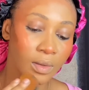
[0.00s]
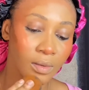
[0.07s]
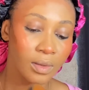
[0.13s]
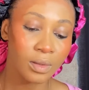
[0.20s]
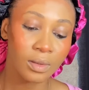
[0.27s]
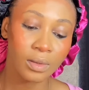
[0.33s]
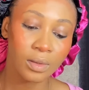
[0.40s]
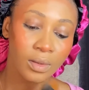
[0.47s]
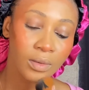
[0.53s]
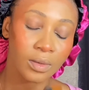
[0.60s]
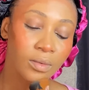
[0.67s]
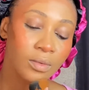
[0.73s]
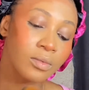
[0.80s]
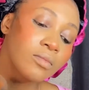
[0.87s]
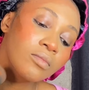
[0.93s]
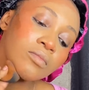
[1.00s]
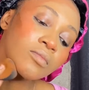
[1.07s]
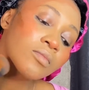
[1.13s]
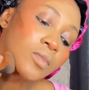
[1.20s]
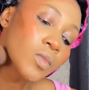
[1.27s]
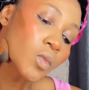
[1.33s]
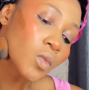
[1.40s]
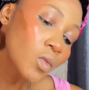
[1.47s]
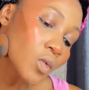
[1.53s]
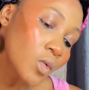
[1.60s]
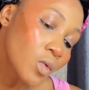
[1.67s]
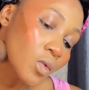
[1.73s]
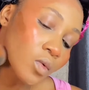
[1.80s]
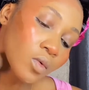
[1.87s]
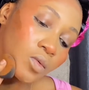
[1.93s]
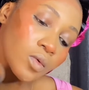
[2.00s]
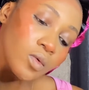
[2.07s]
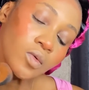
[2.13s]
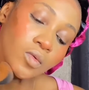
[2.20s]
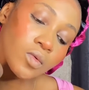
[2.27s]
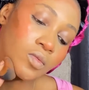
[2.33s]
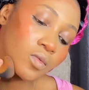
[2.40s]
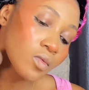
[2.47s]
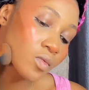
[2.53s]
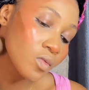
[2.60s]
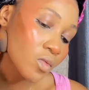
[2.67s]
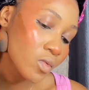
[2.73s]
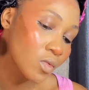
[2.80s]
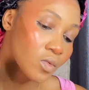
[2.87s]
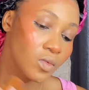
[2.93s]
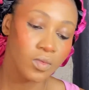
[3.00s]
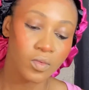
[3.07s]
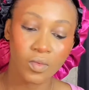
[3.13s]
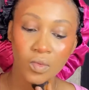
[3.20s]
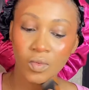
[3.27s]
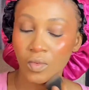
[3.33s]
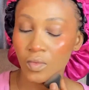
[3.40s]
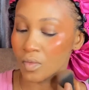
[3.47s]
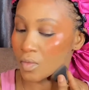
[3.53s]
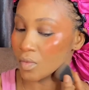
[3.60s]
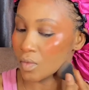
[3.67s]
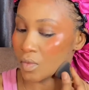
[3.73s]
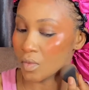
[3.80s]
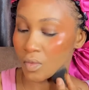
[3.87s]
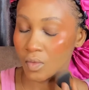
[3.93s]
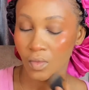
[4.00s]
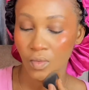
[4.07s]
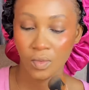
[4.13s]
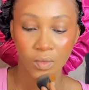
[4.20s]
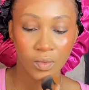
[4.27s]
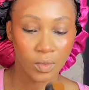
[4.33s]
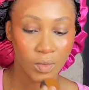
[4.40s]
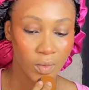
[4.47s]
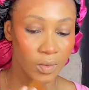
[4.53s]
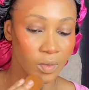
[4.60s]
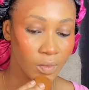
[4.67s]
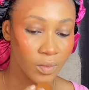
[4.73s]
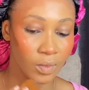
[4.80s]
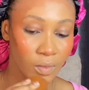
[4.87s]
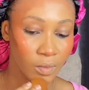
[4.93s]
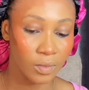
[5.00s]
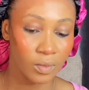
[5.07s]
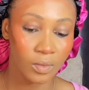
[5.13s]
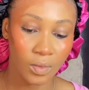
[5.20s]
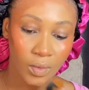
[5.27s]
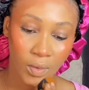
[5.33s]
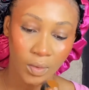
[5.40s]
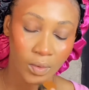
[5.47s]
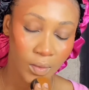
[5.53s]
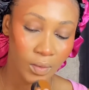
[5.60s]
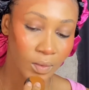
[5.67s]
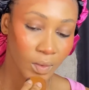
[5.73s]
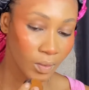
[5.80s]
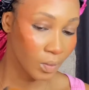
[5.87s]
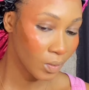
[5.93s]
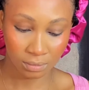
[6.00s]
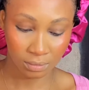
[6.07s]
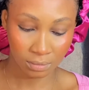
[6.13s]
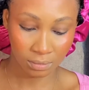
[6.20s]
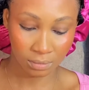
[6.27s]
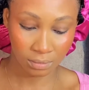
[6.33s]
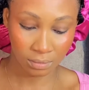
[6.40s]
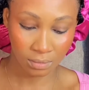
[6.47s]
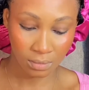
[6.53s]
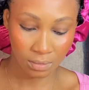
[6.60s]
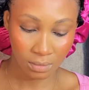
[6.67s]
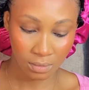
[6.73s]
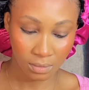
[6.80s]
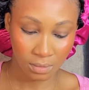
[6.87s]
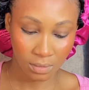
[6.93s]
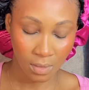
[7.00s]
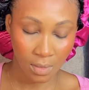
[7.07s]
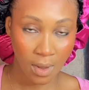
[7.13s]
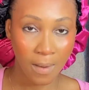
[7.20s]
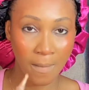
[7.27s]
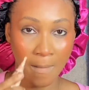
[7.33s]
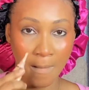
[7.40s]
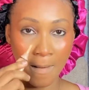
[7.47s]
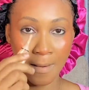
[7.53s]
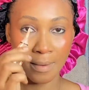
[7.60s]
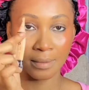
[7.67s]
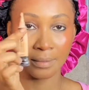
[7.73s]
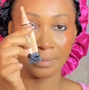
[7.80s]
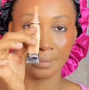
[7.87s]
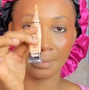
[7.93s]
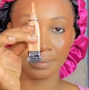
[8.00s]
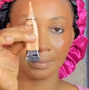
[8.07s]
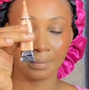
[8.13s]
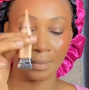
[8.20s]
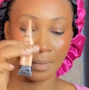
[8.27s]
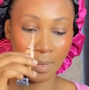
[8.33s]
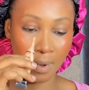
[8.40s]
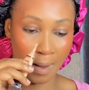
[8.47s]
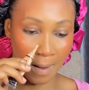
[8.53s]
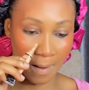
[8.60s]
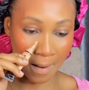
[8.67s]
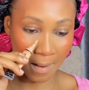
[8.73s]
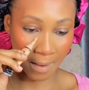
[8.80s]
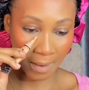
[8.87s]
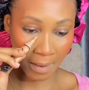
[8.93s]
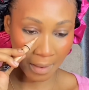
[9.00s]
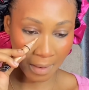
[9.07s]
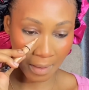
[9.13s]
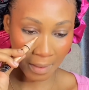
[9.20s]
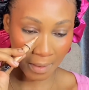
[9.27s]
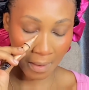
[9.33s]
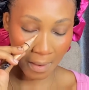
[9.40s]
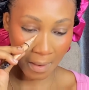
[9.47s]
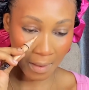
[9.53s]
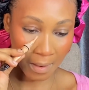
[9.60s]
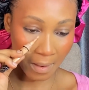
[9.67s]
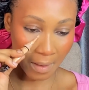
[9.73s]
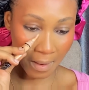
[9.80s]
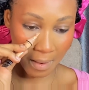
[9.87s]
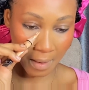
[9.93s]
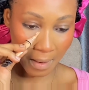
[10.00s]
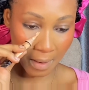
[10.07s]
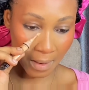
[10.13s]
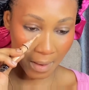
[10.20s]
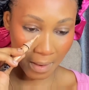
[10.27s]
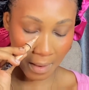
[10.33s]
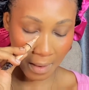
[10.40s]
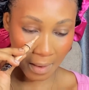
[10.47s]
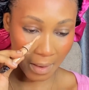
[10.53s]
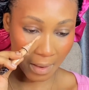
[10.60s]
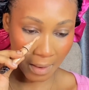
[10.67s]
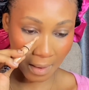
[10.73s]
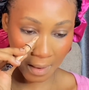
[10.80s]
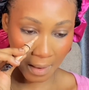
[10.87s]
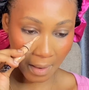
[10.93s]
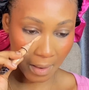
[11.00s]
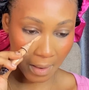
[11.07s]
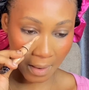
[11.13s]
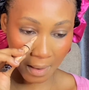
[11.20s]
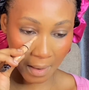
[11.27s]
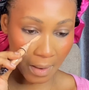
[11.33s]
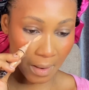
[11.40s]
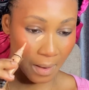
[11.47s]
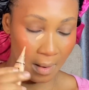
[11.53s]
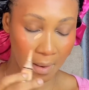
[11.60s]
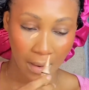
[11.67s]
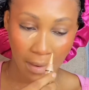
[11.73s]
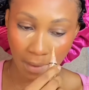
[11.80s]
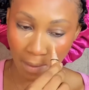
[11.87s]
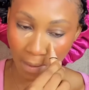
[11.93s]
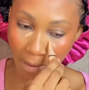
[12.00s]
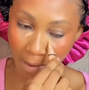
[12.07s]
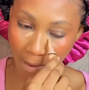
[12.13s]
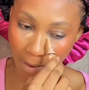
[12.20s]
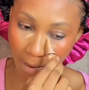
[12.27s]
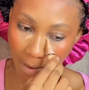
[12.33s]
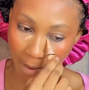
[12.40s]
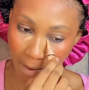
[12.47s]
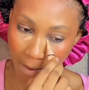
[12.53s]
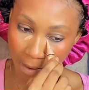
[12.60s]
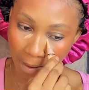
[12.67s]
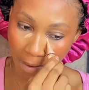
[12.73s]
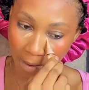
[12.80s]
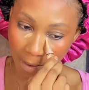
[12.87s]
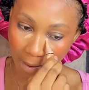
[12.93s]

for my contour. I have a detailed contour tutorial on my channel. If you're interested in seeing how I contour my face in details, please do well to watch that. So I'm using my pro concealer to highlight